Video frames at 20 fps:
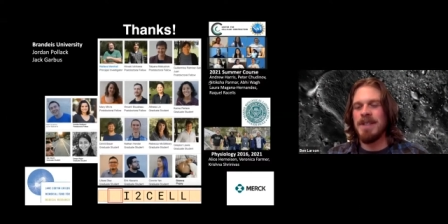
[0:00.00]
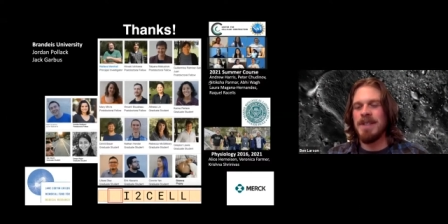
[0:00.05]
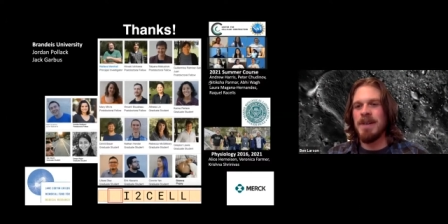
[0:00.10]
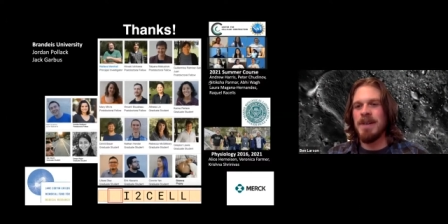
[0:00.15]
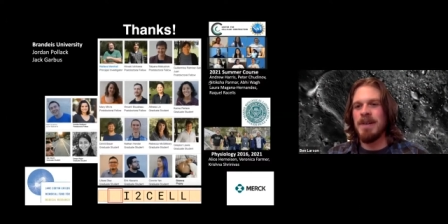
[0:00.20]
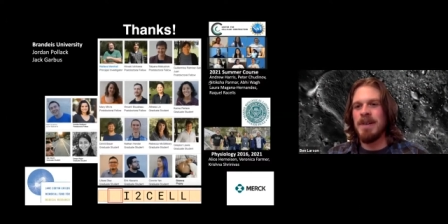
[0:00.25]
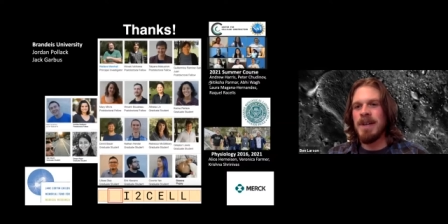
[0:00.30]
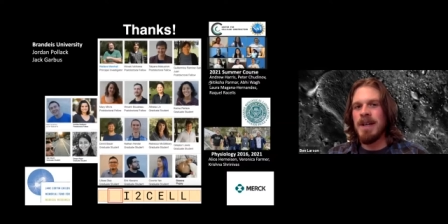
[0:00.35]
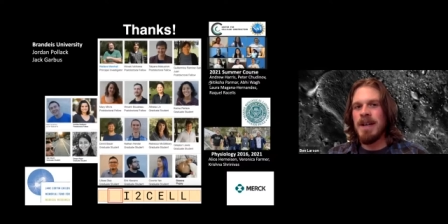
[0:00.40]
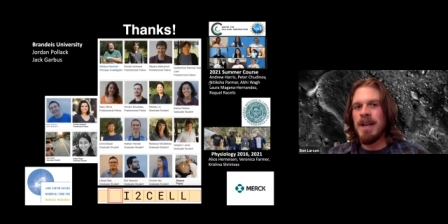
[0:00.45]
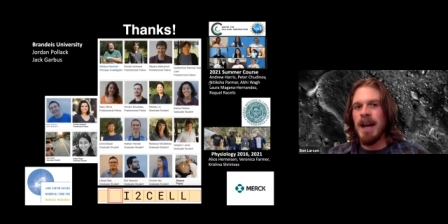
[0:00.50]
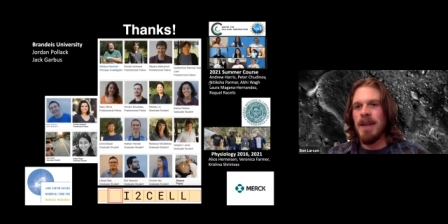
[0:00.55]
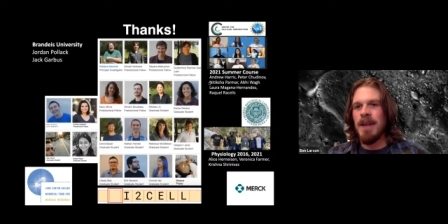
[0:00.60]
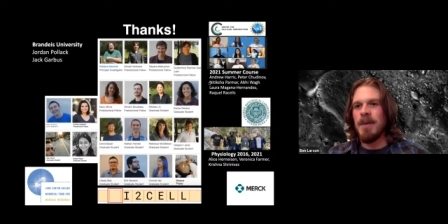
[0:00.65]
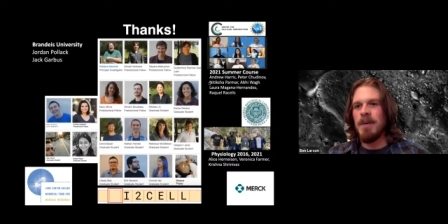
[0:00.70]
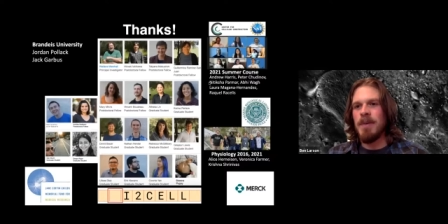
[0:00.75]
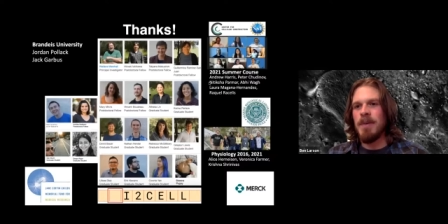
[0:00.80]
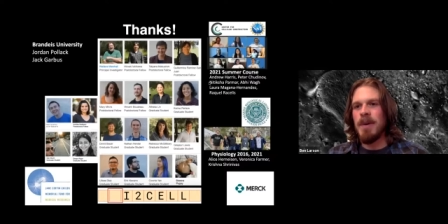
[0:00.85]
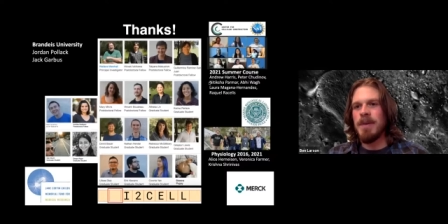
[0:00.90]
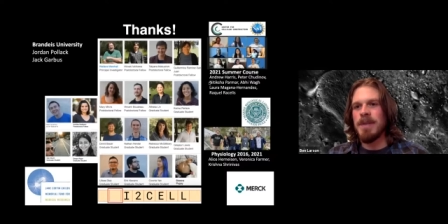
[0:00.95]
So I
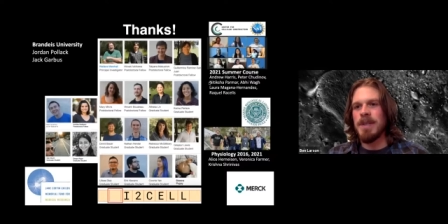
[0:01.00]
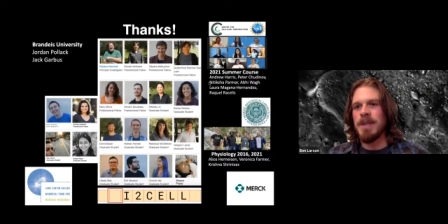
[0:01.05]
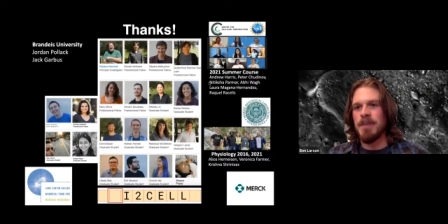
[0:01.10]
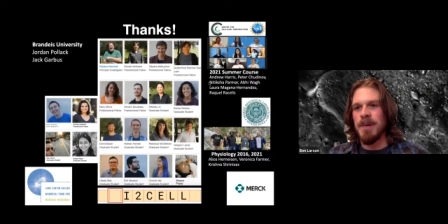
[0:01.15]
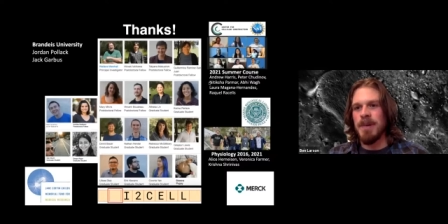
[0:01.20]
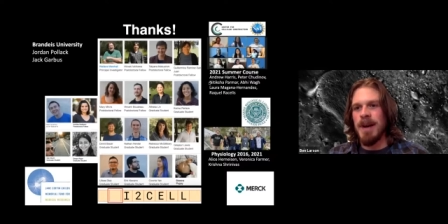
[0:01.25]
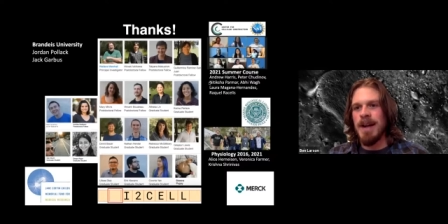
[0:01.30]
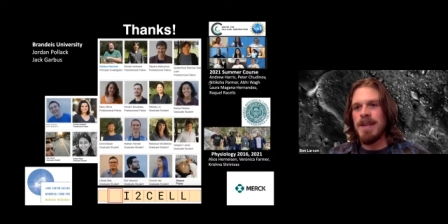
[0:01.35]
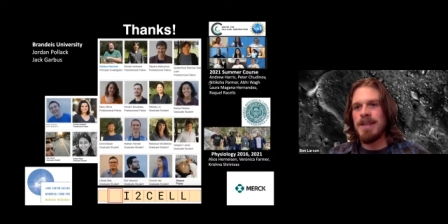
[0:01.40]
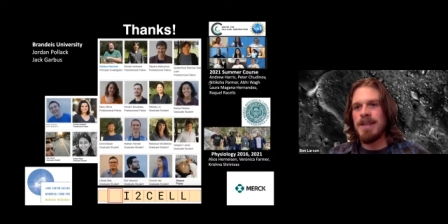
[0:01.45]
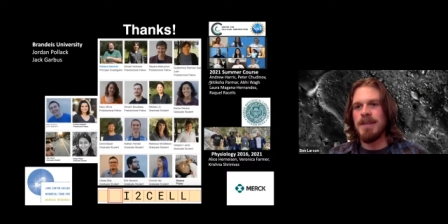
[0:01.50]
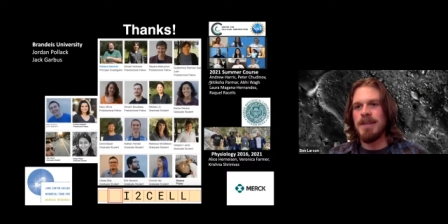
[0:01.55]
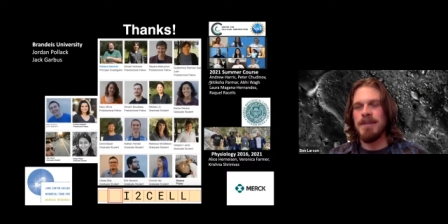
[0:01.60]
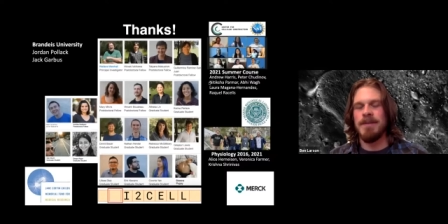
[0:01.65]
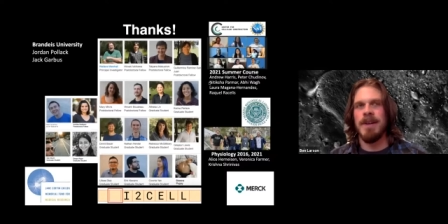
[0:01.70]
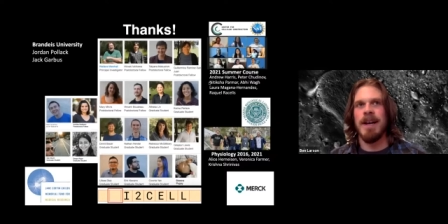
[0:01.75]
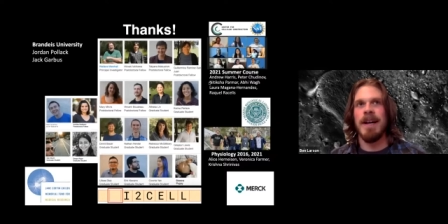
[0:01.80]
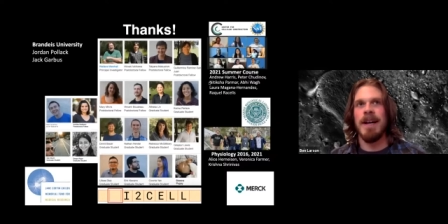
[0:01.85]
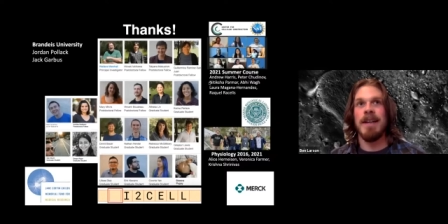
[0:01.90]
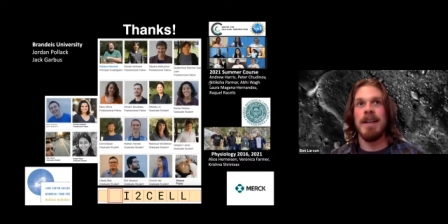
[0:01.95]
th- we were surprised to
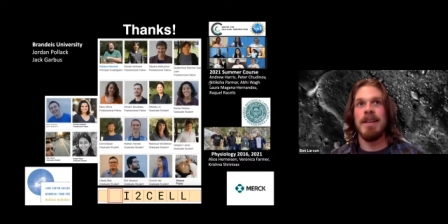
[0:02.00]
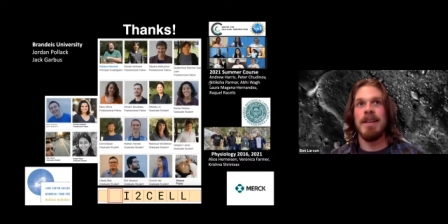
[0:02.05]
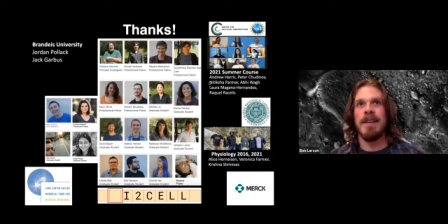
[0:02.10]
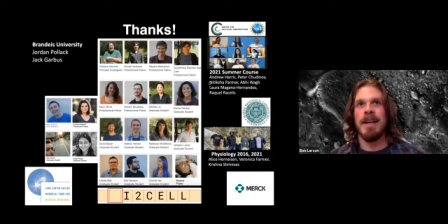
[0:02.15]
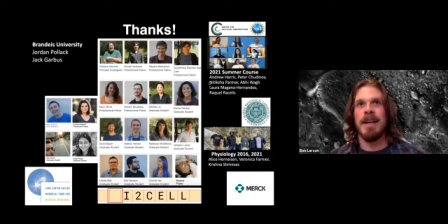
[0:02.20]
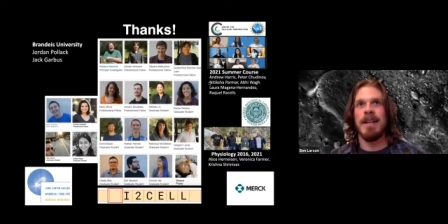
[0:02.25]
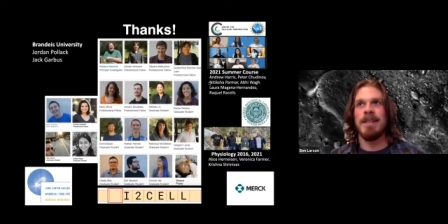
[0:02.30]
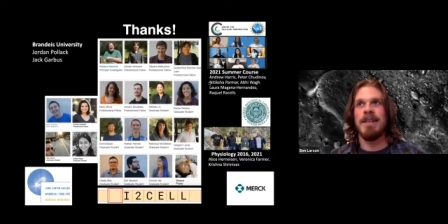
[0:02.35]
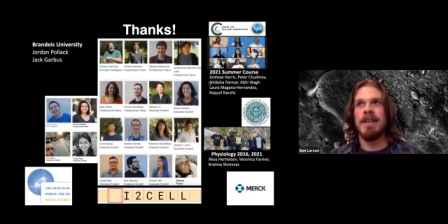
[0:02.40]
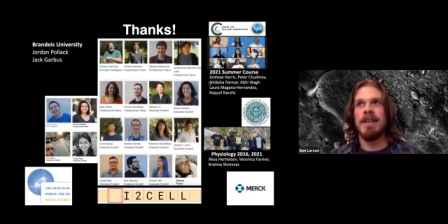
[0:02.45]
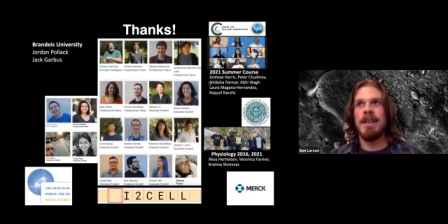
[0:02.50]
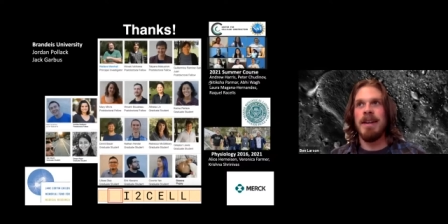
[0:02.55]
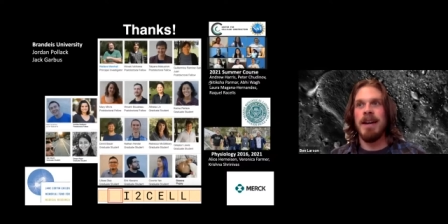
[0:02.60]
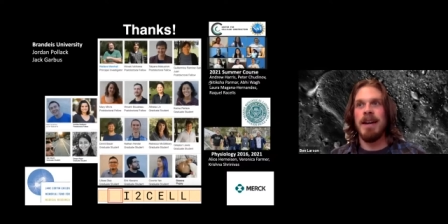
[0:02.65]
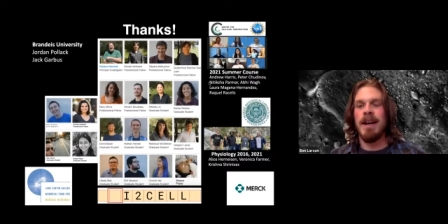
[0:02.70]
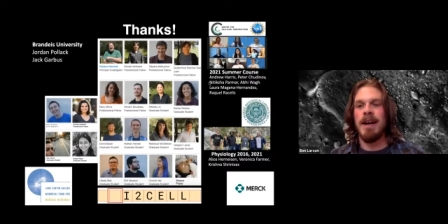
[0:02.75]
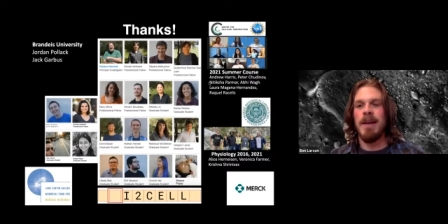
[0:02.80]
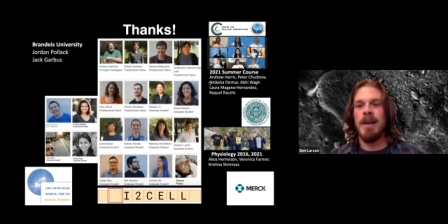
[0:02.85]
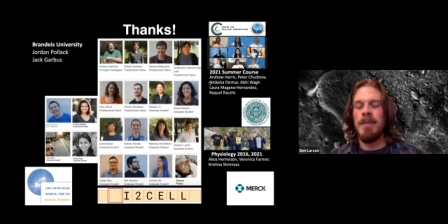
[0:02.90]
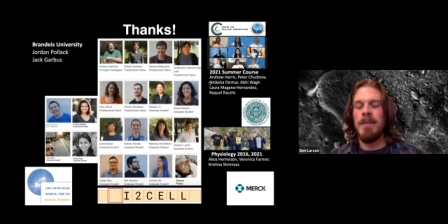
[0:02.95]
find that
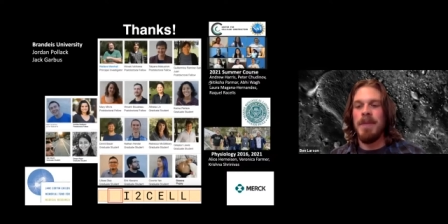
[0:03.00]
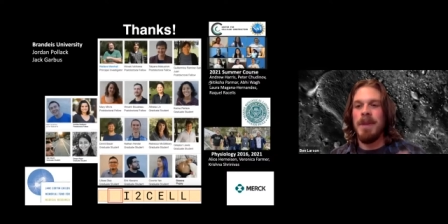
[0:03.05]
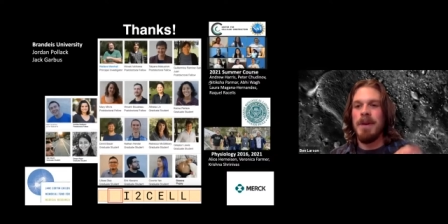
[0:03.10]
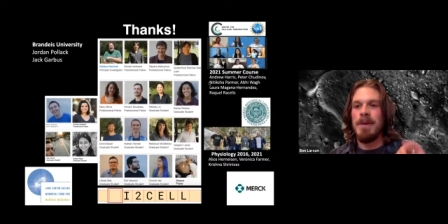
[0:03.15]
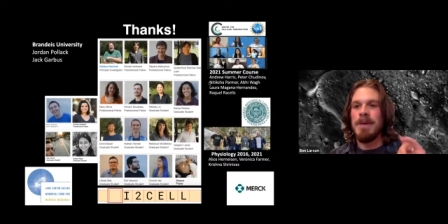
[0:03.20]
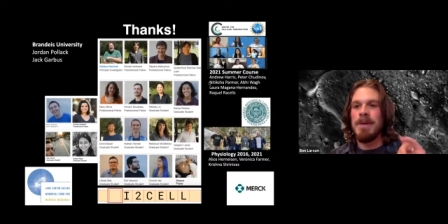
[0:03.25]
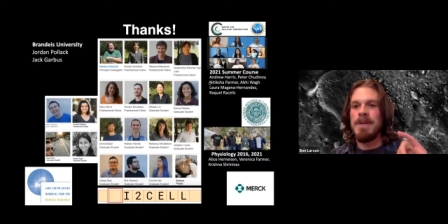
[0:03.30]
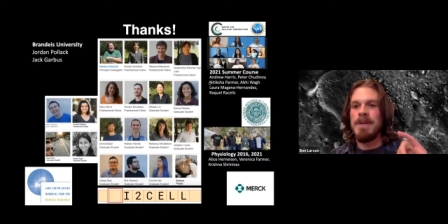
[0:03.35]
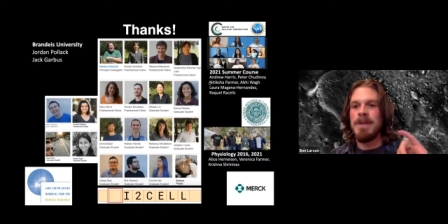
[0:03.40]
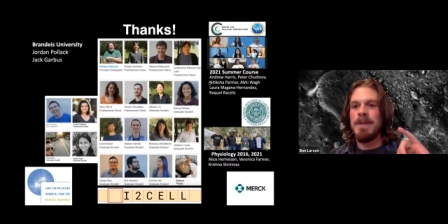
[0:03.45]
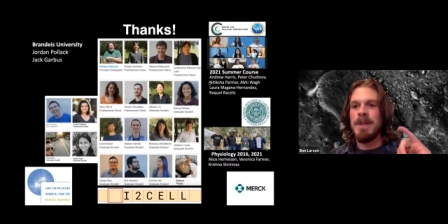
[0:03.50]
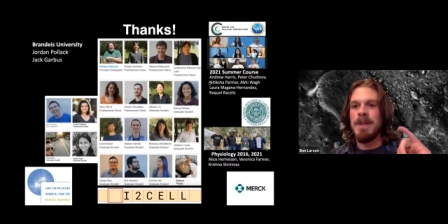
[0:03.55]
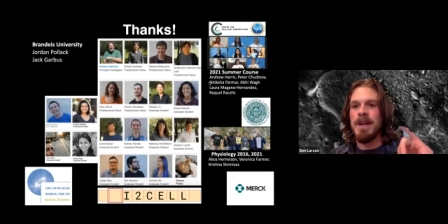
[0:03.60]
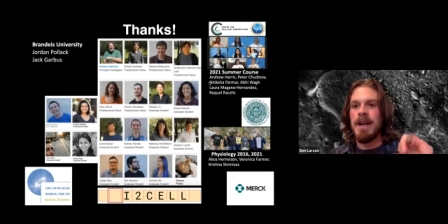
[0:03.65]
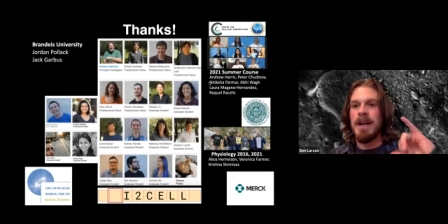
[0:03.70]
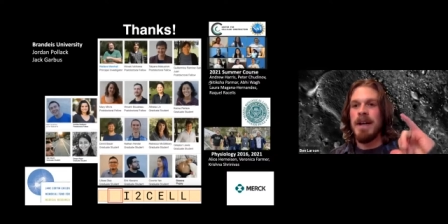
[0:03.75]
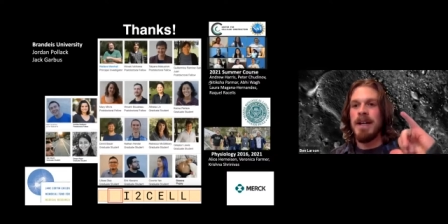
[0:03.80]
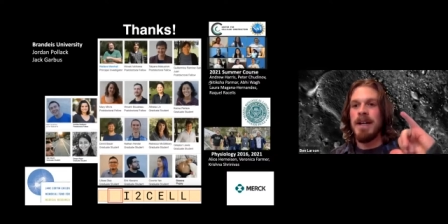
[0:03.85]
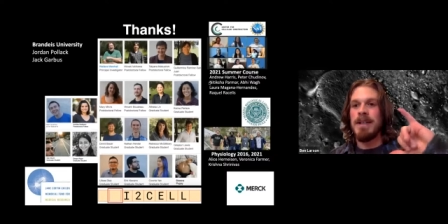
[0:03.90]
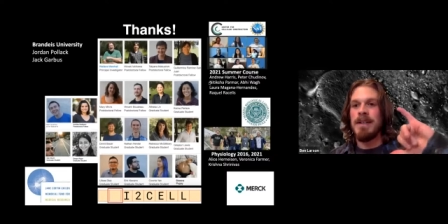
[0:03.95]
um, those
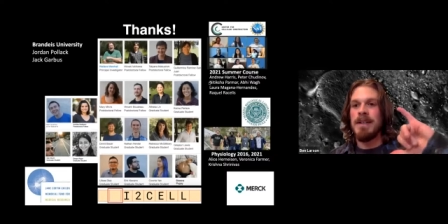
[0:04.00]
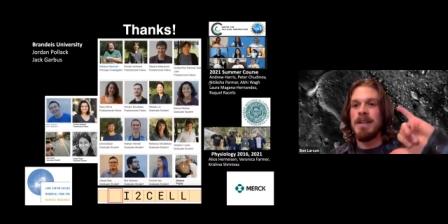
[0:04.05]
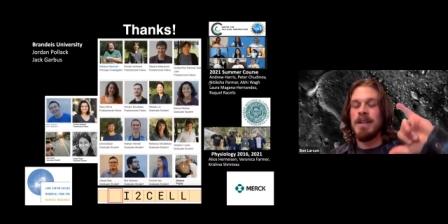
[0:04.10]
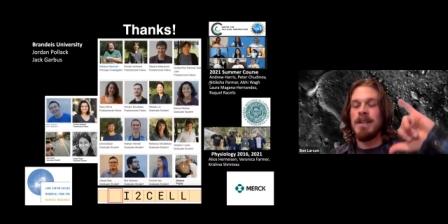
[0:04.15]
uh,